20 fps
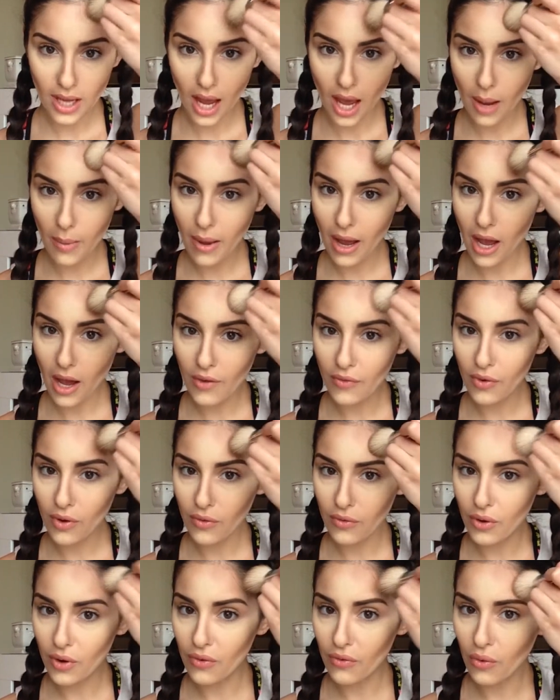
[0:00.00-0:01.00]
the top
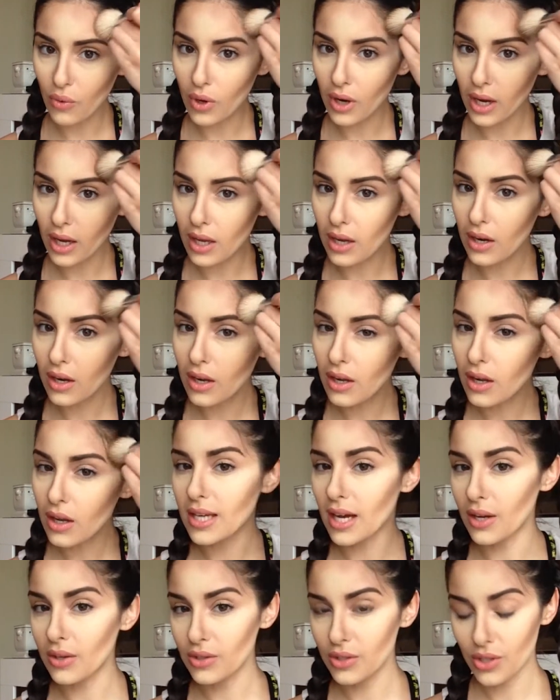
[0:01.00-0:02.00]
half of your forehead,
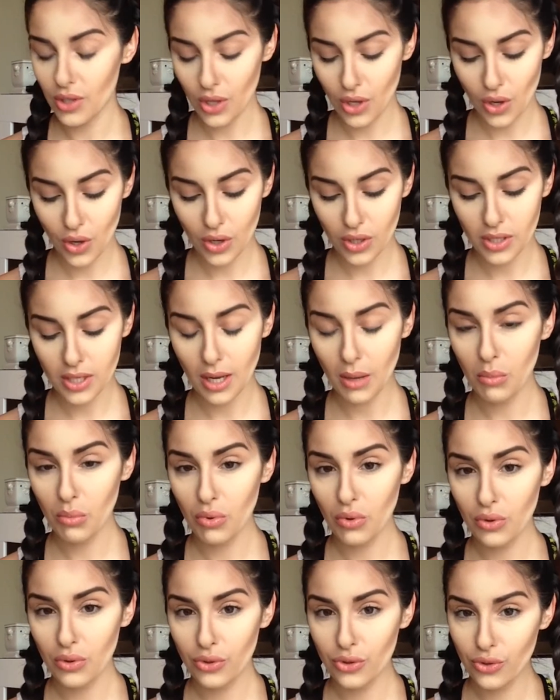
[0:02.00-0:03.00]
down to your
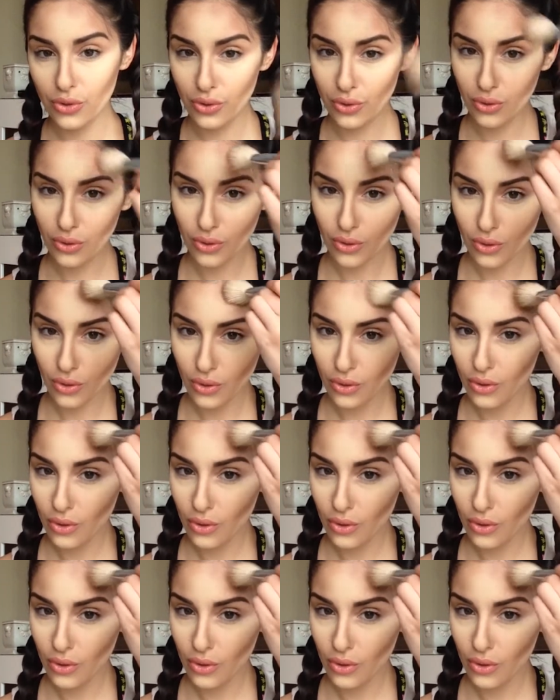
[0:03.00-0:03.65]
temples.